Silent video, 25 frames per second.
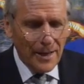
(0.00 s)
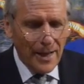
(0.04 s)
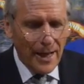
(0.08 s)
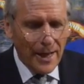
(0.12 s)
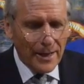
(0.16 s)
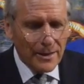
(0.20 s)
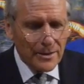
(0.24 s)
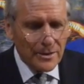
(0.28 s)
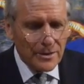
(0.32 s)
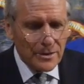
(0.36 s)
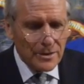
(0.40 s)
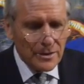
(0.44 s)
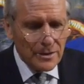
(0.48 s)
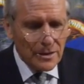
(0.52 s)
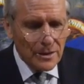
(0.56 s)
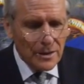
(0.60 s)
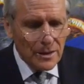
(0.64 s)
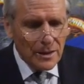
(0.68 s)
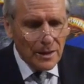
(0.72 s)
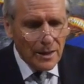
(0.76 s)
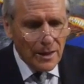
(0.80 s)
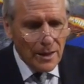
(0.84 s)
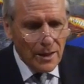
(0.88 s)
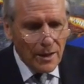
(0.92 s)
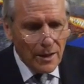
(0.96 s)
And
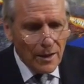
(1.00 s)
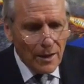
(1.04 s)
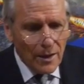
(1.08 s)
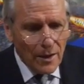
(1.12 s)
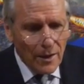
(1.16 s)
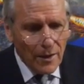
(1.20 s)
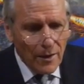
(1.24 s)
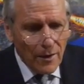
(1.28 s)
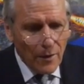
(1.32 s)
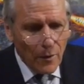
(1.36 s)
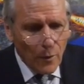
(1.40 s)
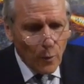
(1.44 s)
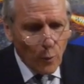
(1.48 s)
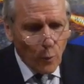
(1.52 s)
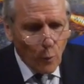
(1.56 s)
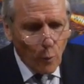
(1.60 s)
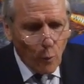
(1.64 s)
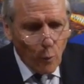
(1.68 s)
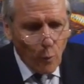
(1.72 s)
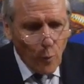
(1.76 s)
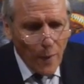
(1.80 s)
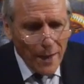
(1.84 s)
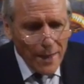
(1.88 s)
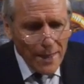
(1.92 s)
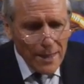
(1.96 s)

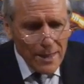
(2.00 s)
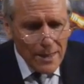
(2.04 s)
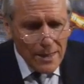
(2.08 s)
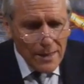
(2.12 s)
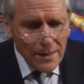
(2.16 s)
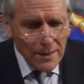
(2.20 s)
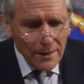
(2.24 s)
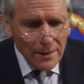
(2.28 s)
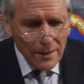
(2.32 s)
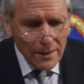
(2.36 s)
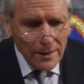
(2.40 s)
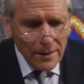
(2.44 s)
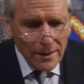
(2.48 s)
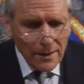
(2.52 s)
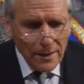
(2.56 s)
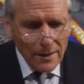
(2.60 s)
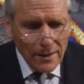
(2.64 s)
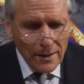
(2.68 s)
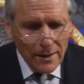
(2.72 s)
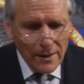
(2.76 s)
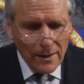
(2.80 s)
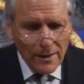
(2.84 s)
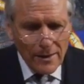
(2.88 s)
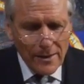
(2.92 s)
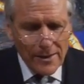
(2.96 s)
when
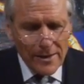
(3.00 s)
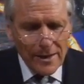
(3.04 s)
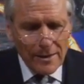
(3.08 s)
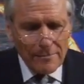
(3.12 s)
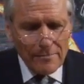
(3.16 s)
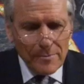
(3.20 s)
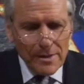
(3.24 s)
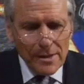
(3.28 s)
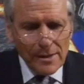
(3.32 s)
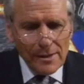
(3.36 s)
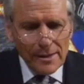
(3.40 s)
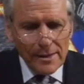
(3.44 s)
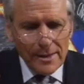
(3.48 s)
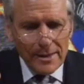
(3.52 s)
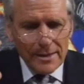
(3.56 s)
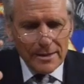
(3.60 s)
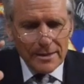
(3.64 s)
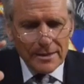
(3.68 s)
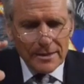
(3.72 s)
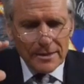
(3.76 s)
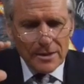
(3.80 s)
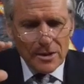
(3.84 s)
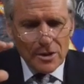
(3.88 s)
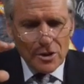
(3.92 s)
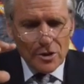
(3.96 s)
the Middle
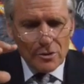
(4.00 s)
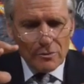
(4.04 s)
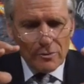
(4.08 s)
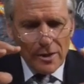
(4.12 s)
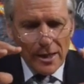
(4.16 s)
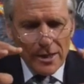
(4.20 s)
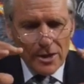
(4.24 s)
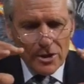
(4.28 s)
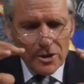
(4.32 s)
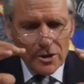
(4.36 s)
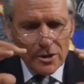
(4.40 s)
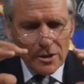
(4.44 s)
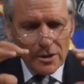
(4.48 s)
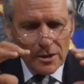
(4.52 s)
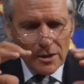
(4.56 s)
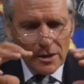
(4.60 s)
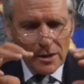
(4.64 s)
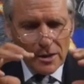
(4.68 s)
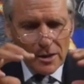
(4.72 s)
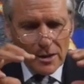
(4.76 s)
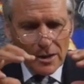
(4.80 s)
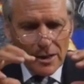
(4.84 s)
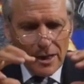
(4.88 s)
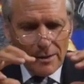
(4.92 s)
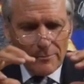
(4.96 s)
East situation
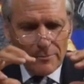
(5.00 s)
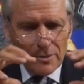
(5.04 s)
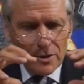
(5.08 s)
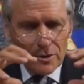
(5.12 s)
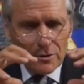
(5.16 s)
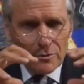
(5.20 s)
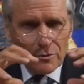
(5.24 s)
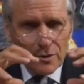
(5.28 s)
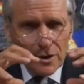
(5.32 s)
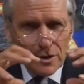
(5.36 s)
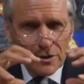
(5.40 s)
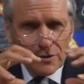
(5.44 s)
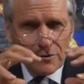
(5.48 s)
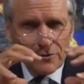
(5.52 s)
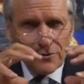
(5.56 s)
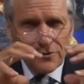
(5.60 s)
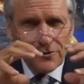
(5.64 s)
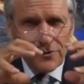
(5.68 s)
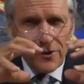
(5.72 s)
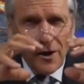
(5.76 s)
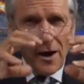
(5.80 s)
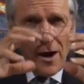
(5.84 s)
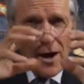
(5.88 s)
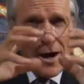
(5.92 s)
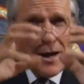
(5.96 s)
comes to its
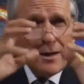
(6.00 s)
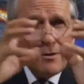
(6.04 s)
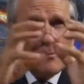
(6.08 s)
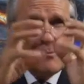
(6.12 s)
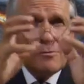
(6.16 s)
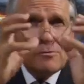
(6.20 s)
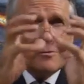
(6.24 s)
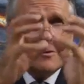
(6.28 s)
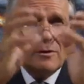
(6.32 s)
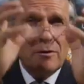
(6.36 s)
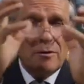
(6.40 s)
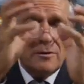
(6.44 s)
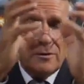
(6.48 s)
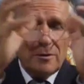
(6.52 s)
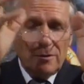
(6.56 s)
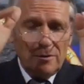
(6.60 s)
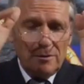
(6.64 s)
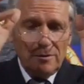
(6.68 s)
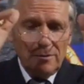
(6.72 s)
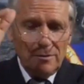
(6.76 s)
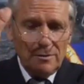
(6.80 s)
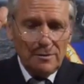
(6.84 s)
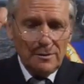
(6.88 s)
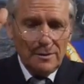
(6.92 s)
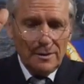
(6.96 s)
final
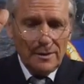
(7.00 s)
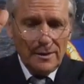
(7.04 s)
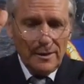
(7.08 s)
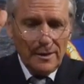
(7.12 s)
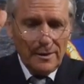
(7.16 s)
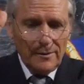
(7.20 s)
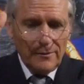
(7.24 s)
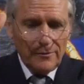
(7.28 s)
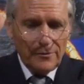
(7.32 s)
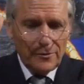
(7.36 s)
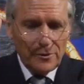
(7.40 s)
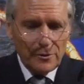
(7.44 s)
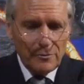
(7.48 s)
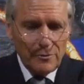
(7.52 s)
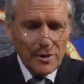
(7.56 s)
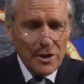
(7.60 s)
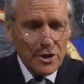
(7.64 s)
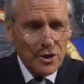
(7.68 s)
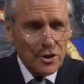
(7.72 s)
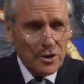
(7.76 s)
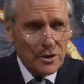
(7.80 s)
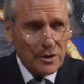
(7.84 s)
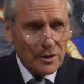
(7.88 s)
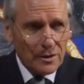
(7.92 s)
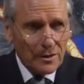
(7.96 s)

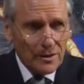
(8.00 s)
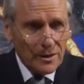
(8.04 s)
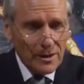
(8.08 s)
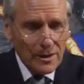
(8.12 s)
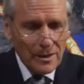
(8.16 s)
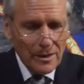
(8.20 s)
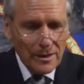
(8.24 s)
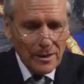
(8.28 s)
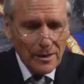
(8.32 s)
fruition,